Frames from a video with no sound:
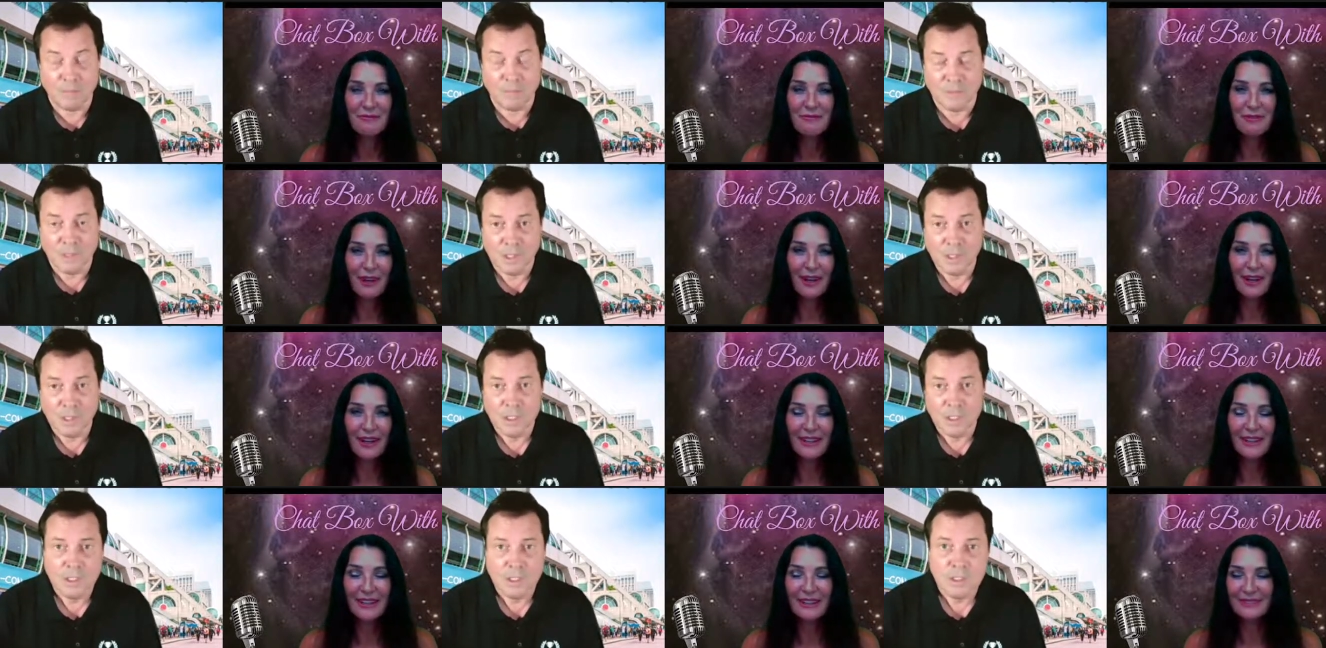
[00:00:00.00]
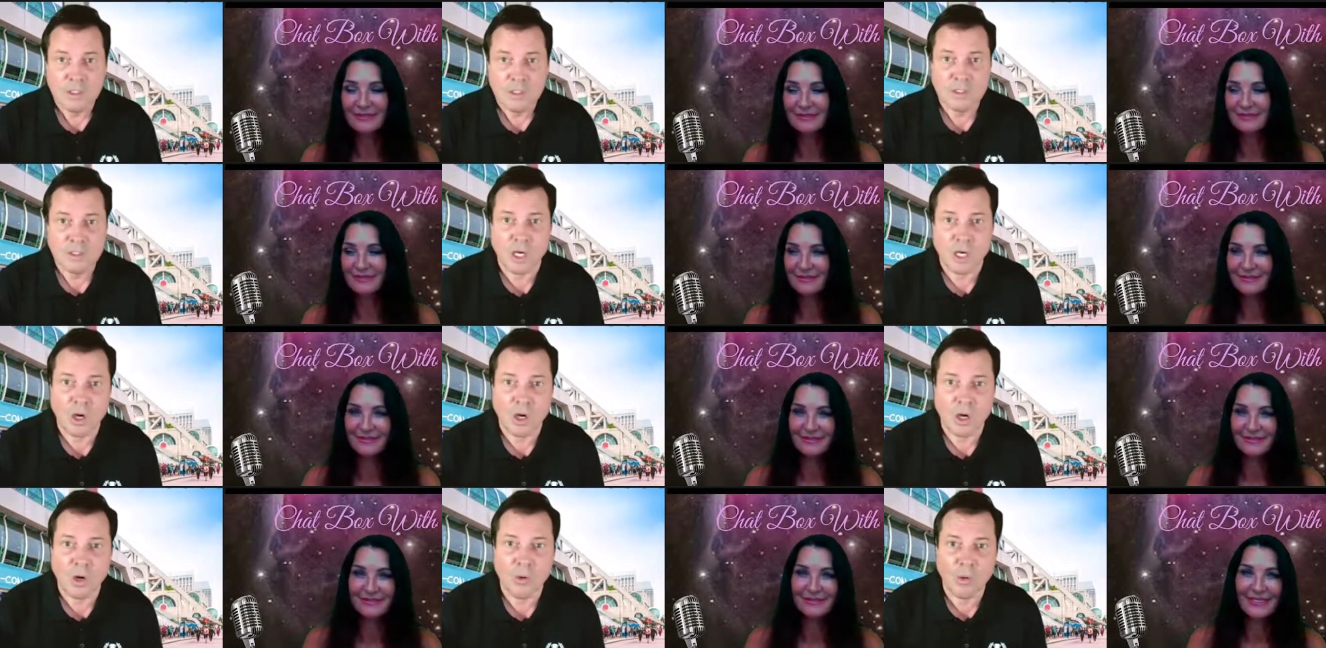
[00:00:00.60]
Speaker 1: Right.
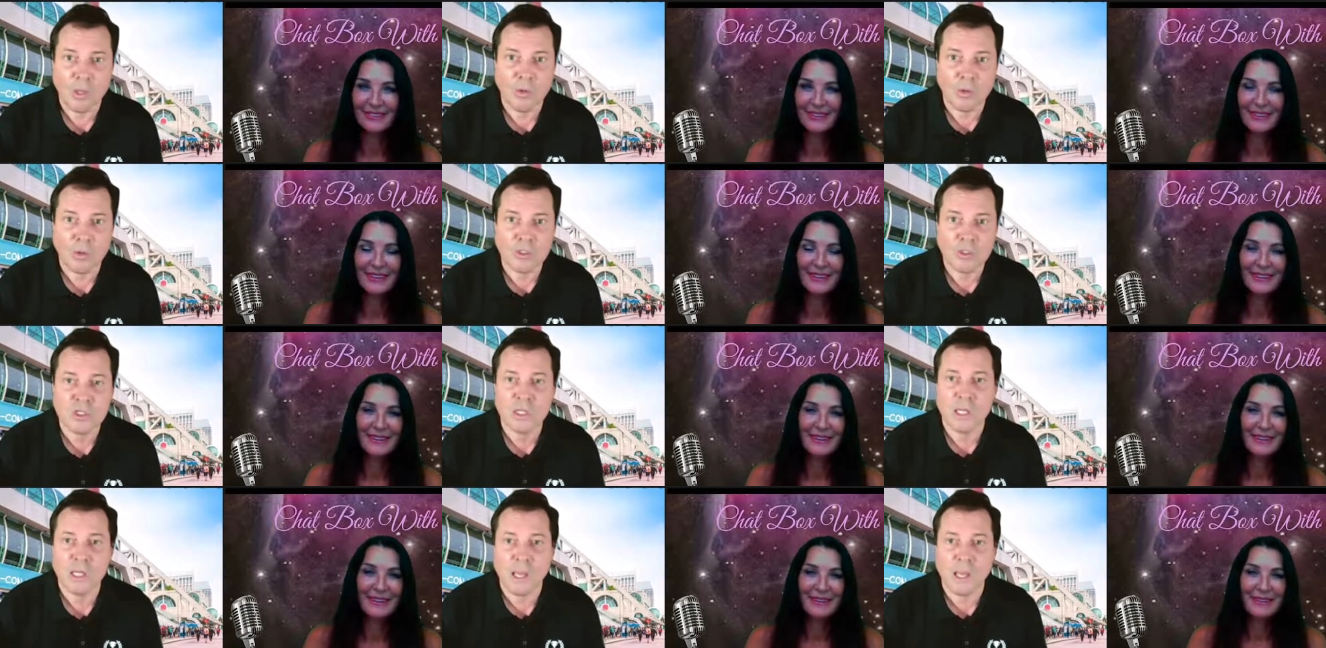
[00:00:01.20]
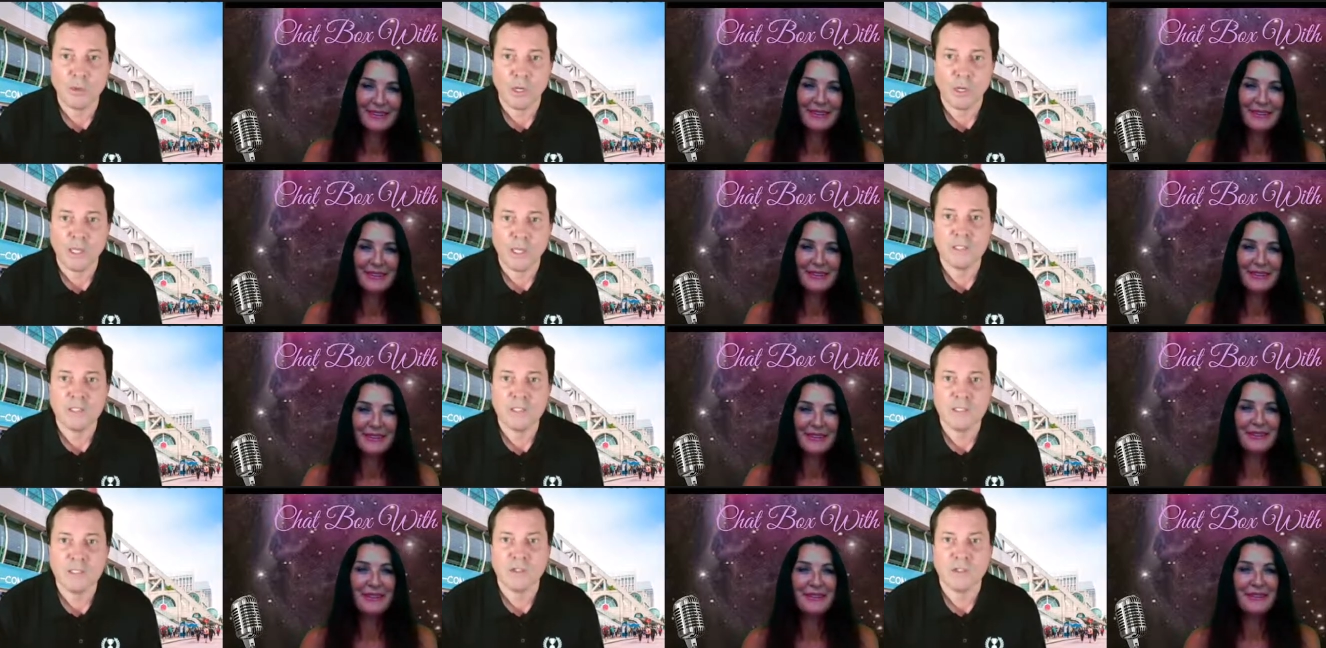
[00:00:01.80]
So we were
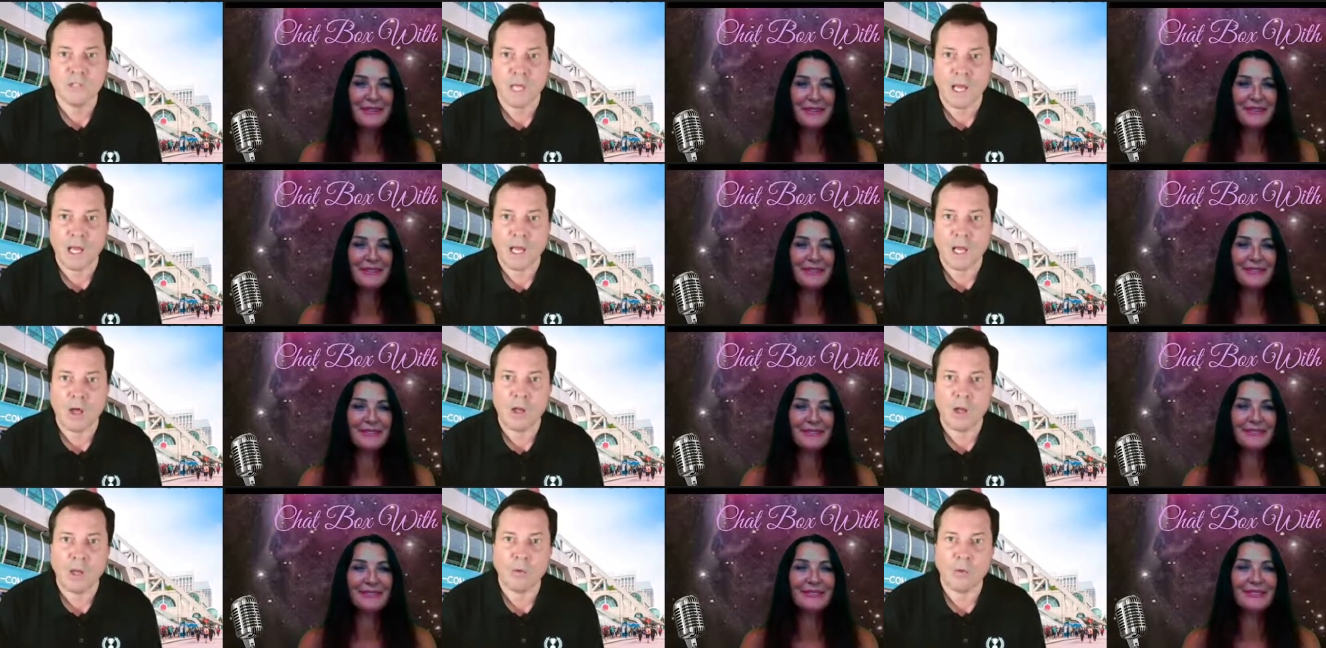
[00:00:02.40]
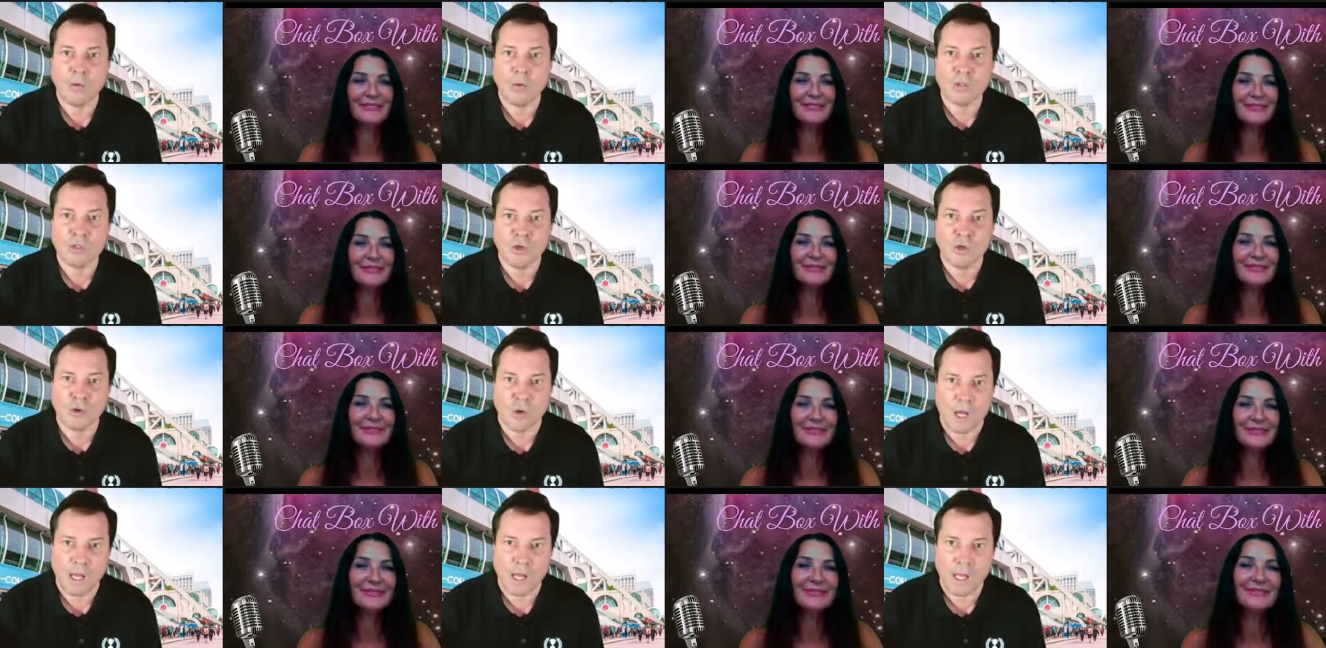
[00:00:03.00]
celebrities in town. It was
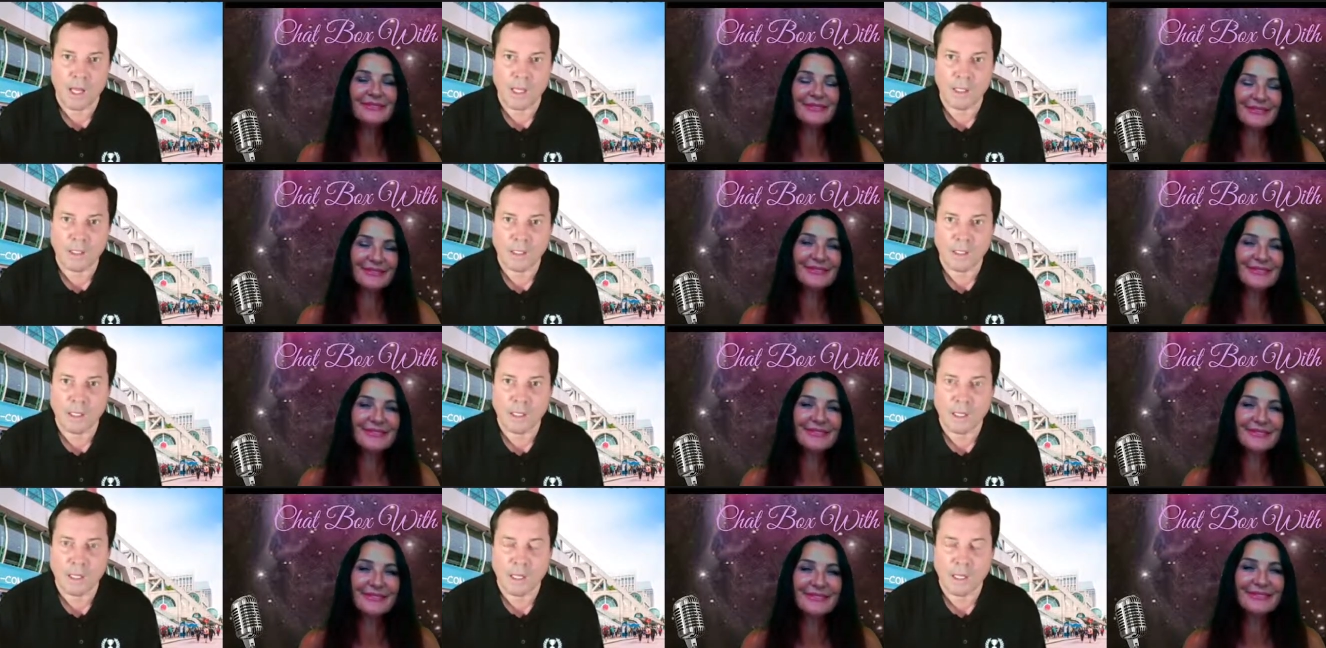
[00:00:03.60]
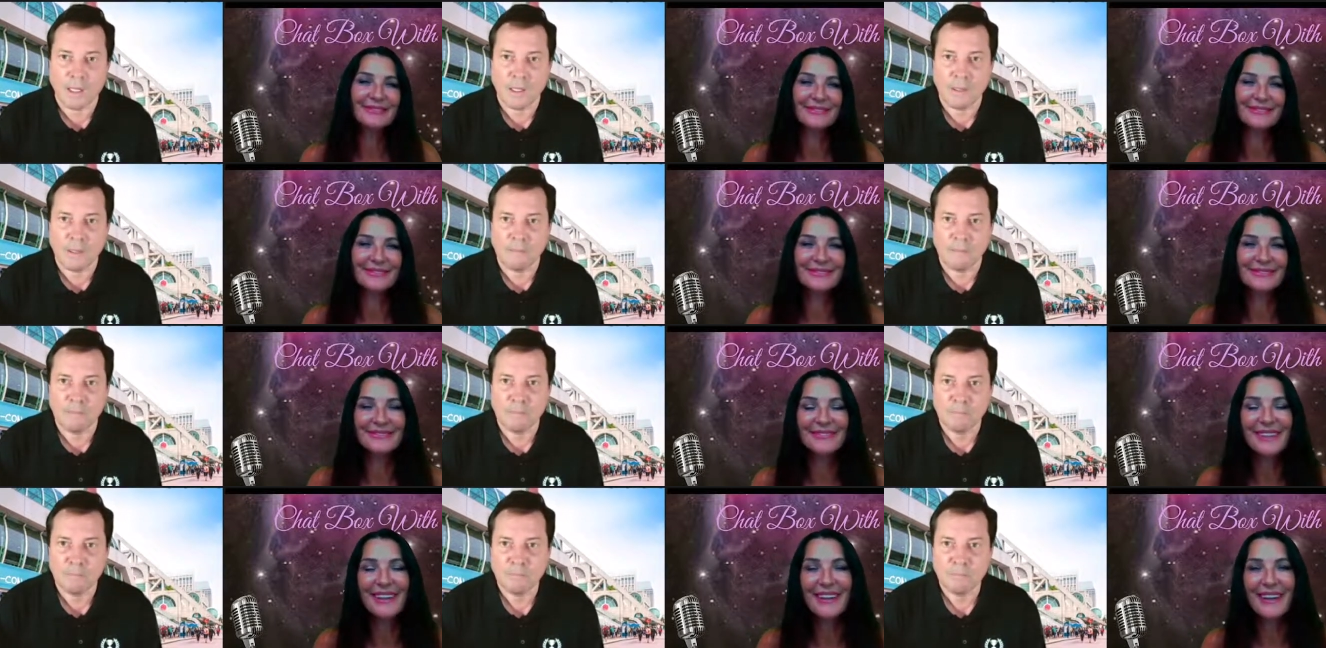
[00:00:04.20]
great.
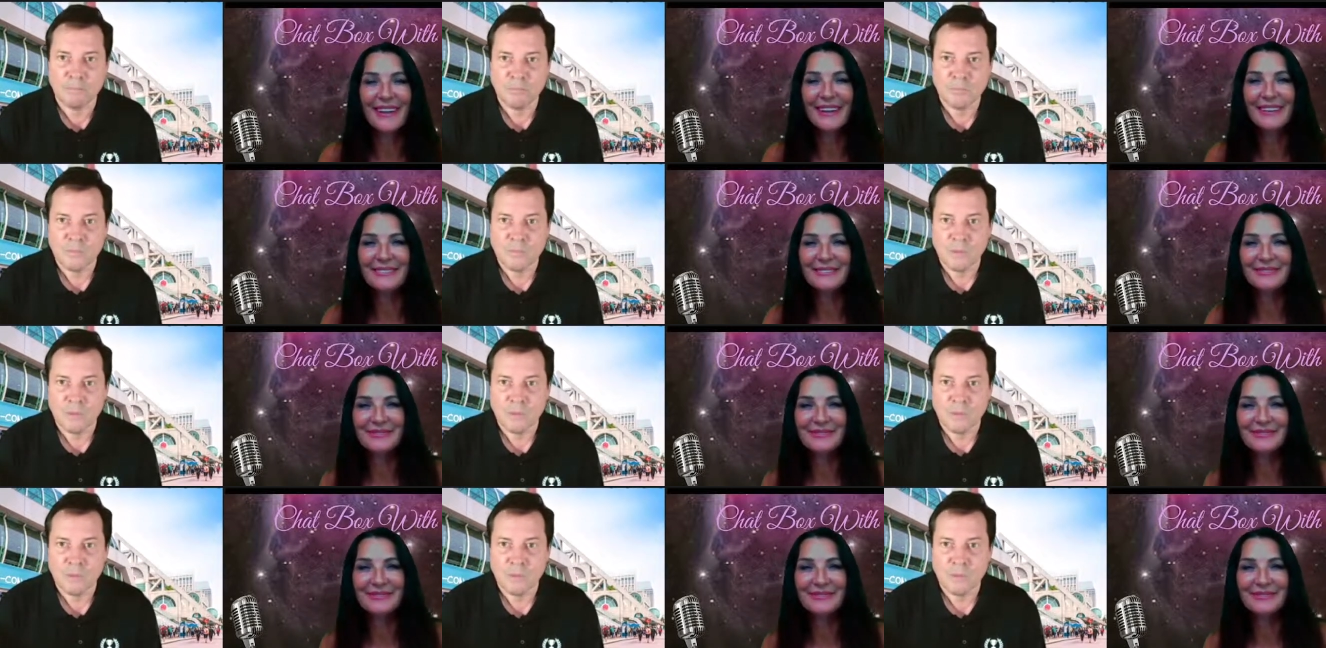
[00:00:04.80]
Um, yeah.